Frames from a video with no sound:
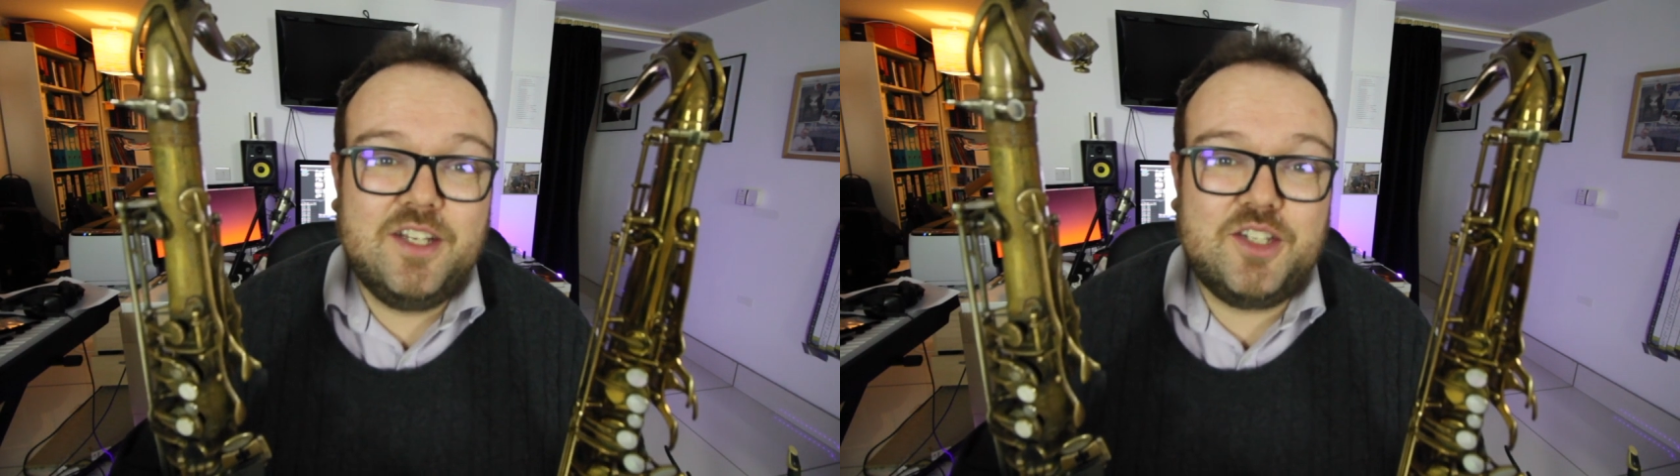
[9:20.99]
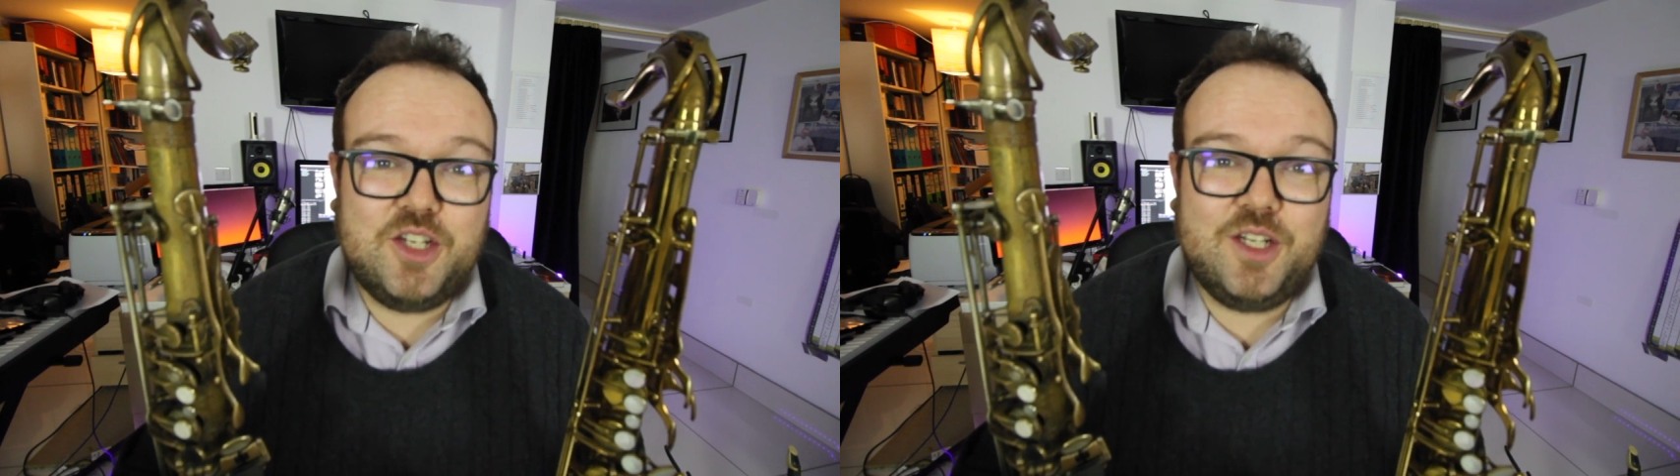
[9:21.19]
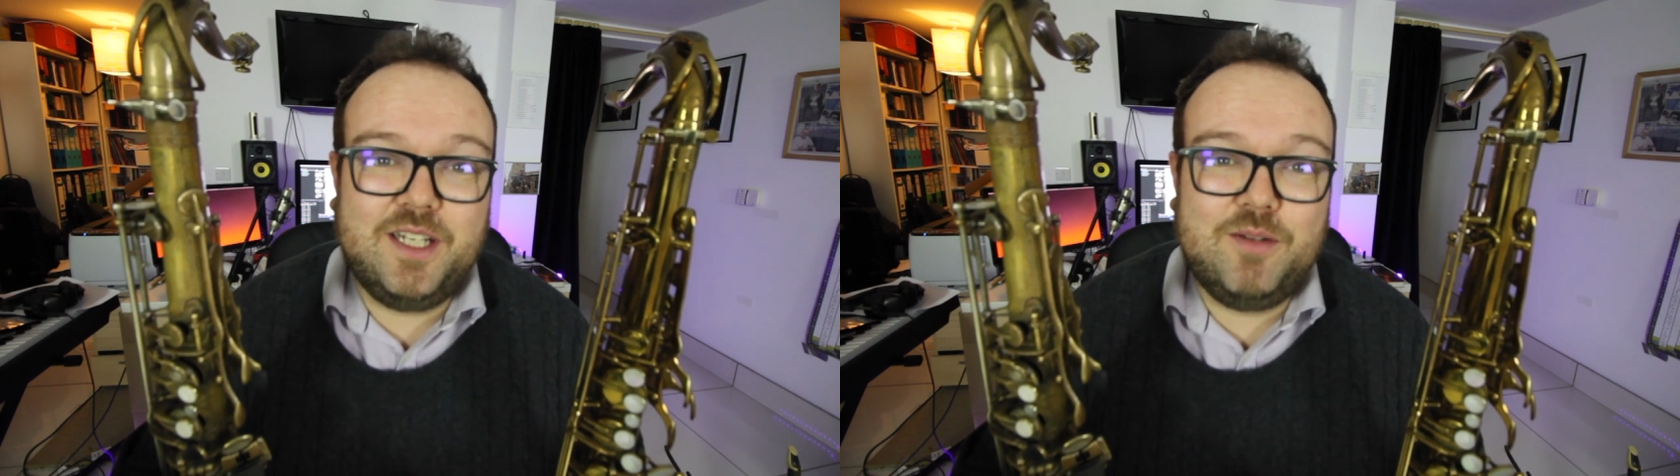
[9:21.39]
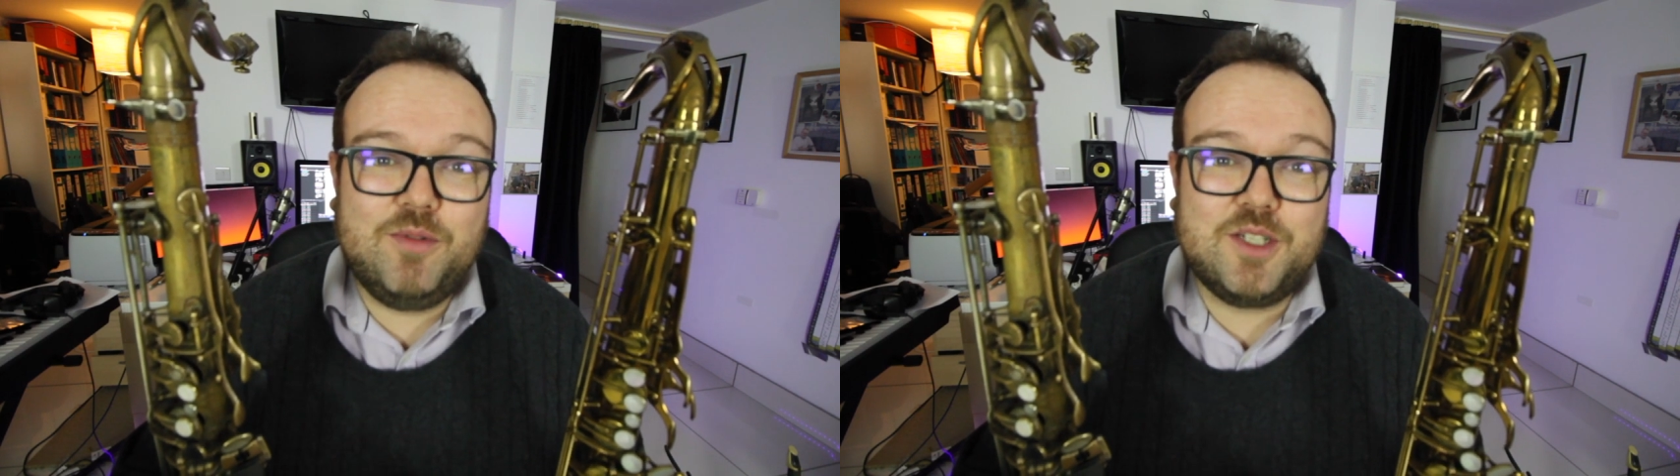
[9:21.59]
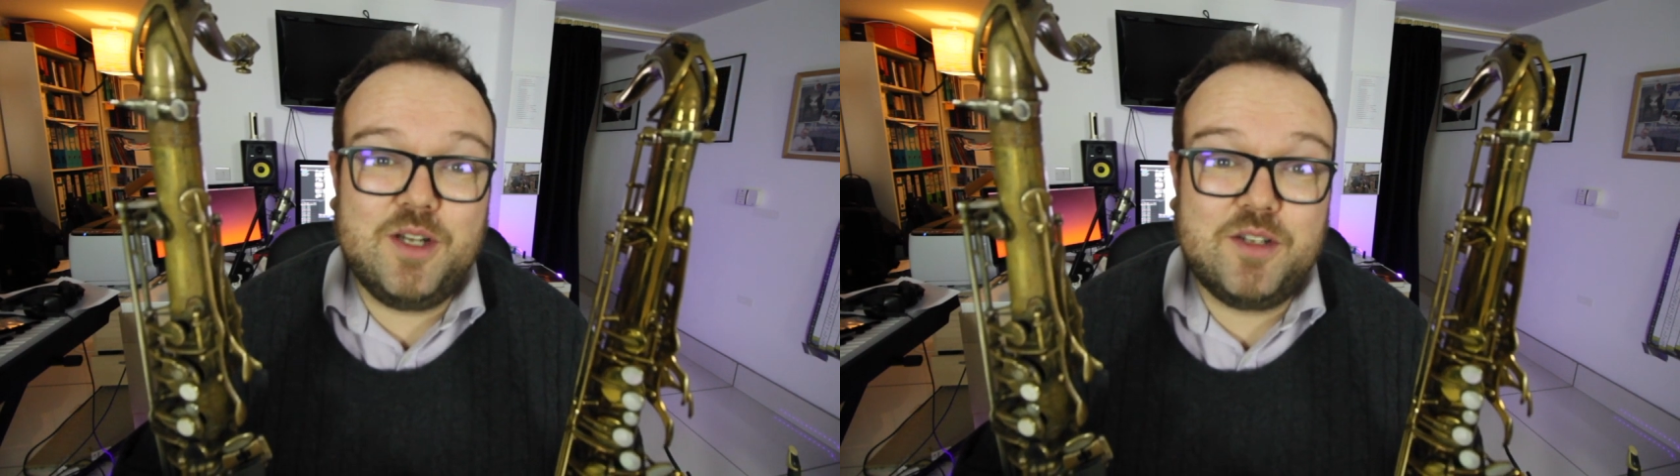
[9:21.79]
Certainly
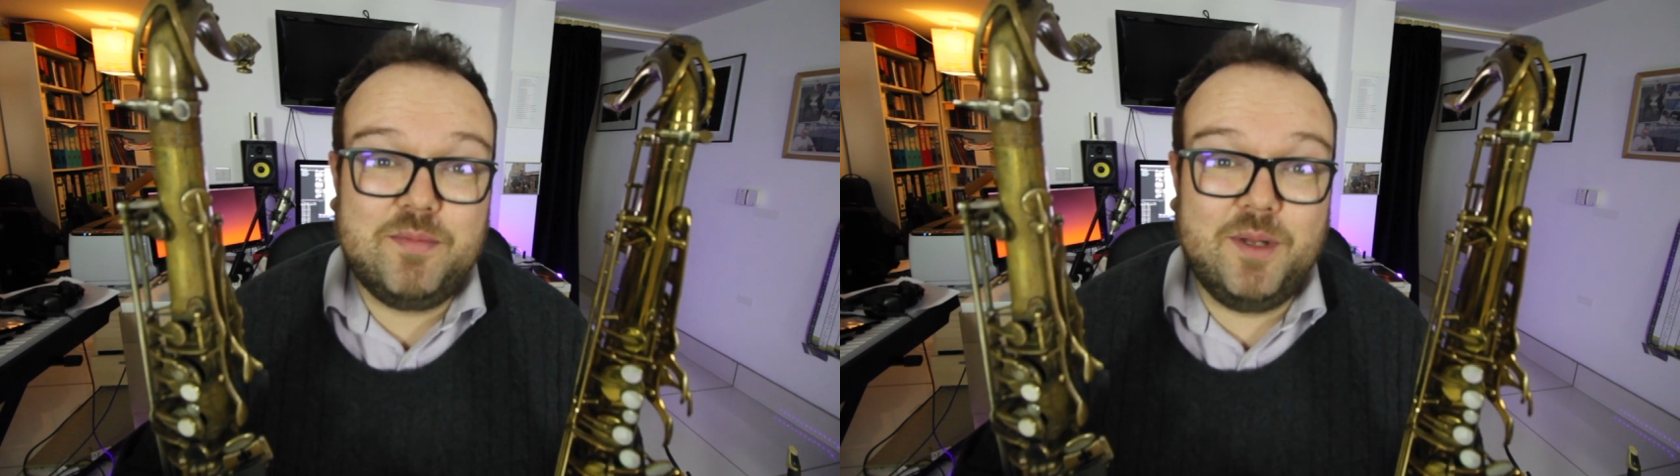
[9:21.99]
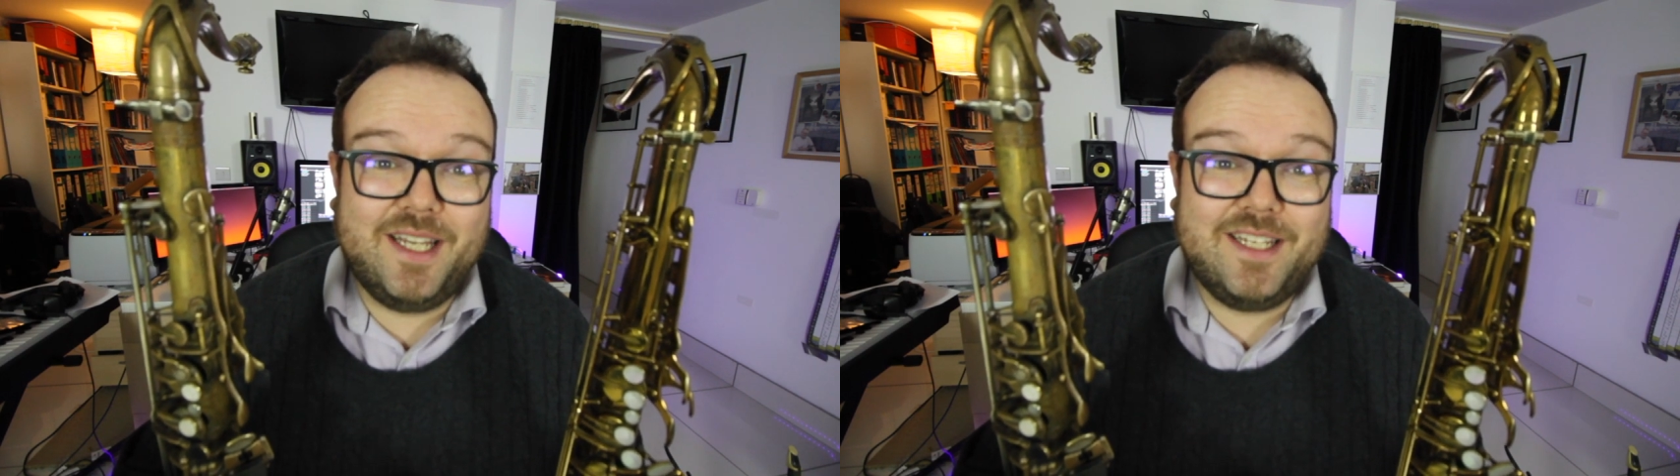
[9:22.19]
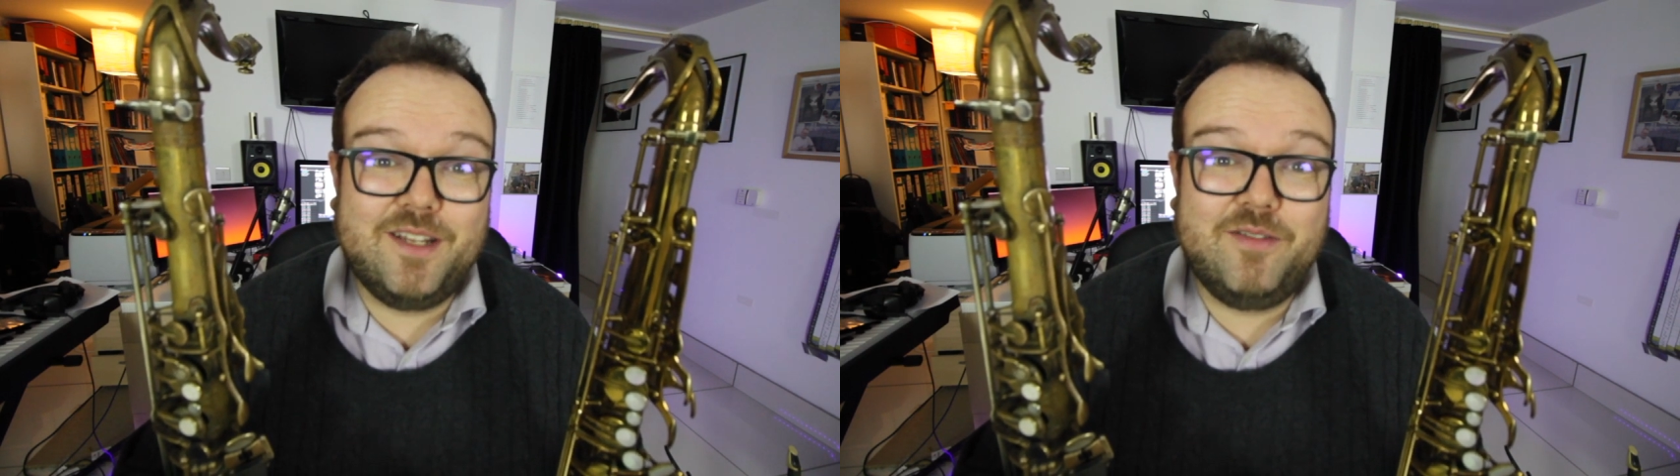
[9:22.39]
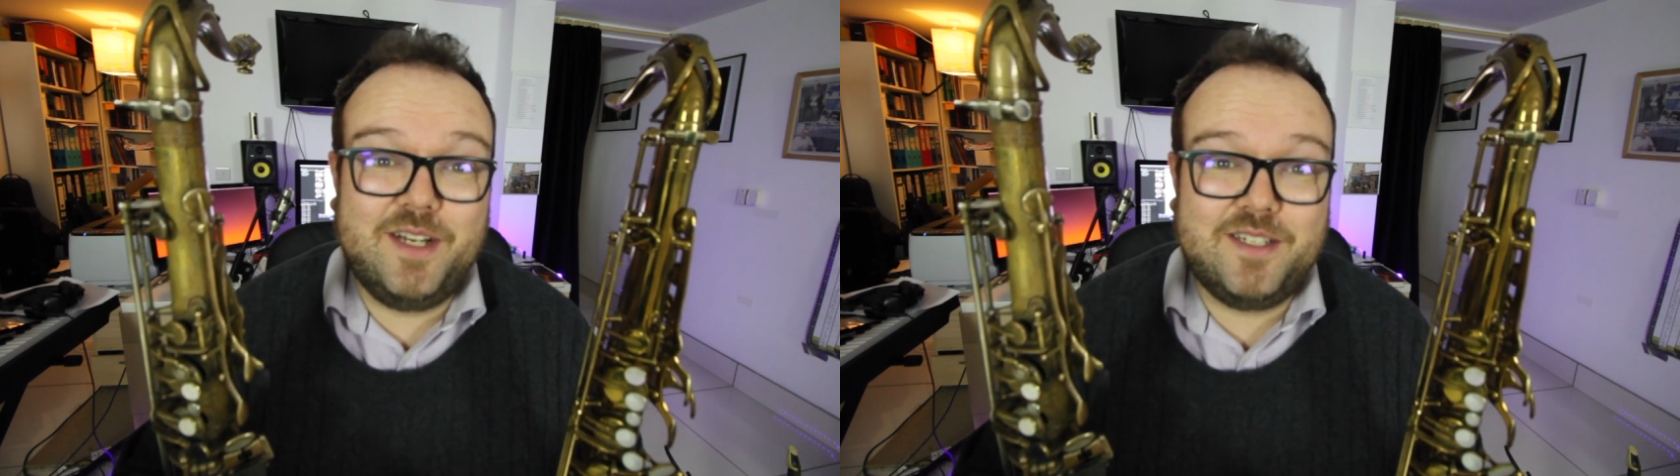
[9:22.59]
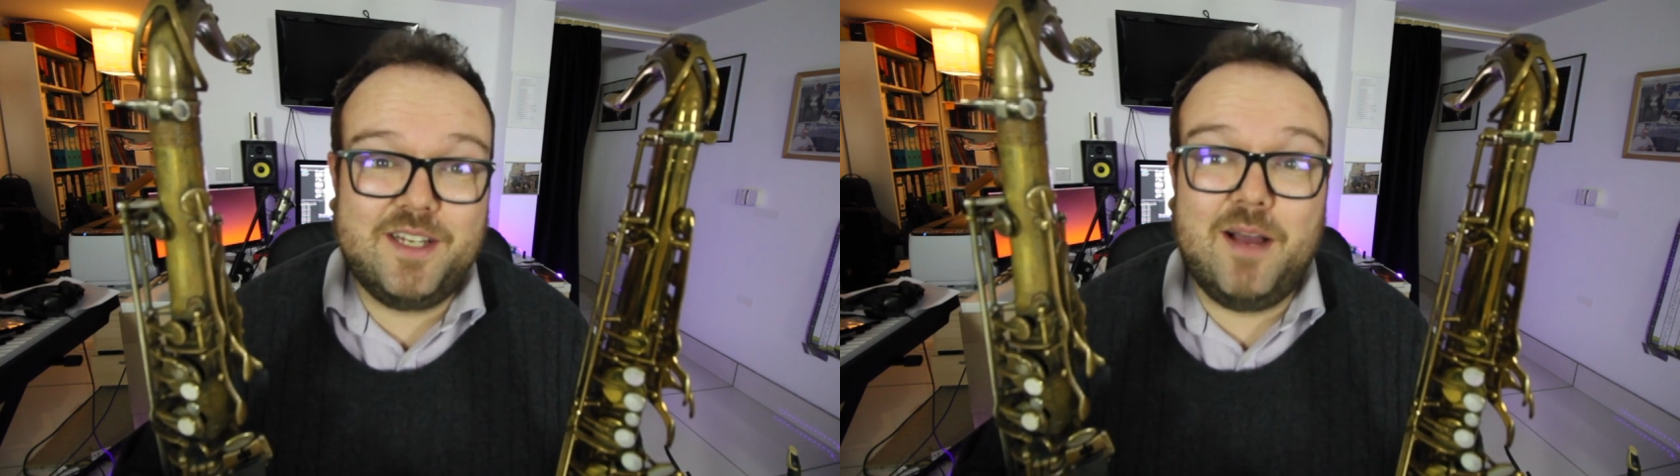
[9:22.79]
what's noticeable is there is